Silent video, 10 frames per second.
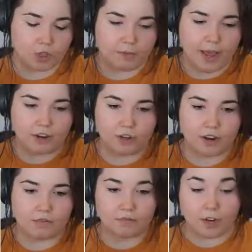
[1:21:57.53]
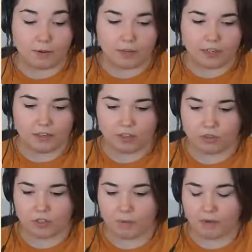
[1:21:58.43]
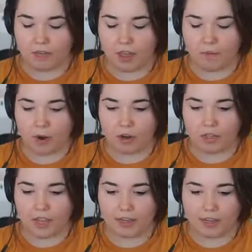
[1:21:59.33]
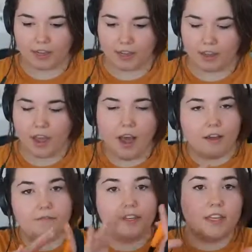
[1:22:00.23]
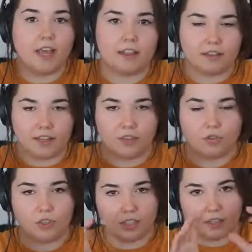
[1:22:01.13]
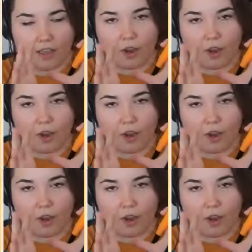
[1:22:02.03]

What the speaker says: matter and framing. So some of them are like a vignette, like you see a